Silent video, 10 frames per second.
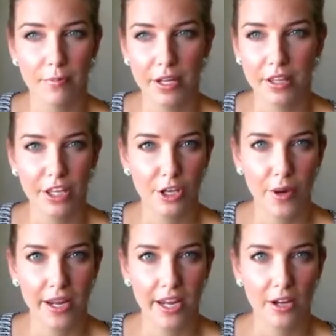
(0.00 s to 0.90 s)
it be the
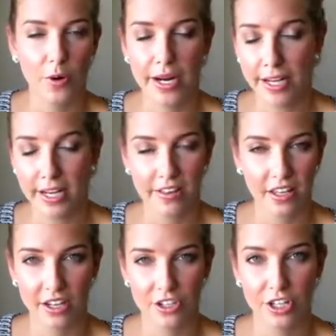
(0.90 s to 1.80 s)
UAE or any other
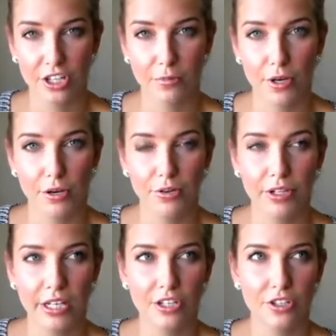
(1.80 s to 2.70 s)
country in the world, you
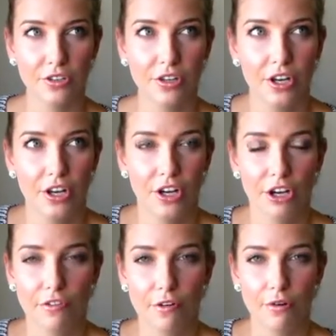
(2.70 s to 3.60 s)
need to,
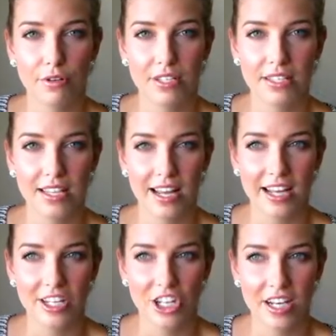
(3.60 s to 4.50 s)
of course,
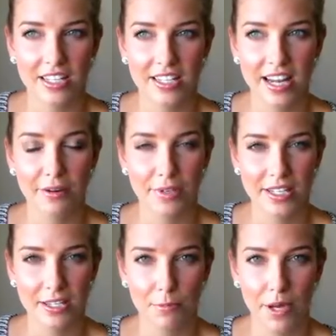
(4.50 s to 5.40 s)
adjust and
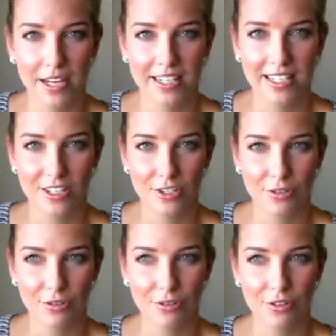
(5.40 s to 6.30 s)
respect
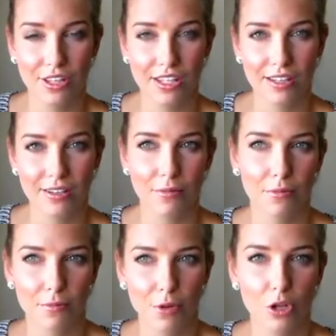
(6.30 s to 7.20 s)
to the
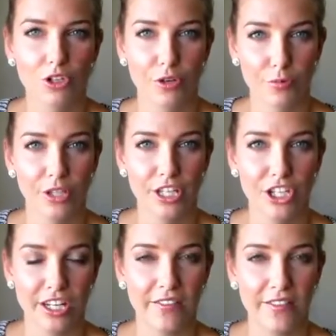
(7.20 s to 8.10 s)
culture and
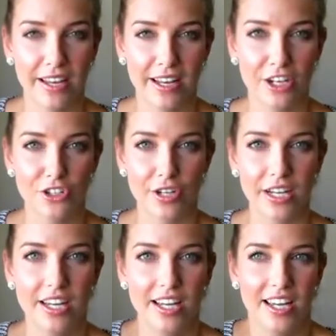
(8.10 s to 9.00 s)
religion in that country.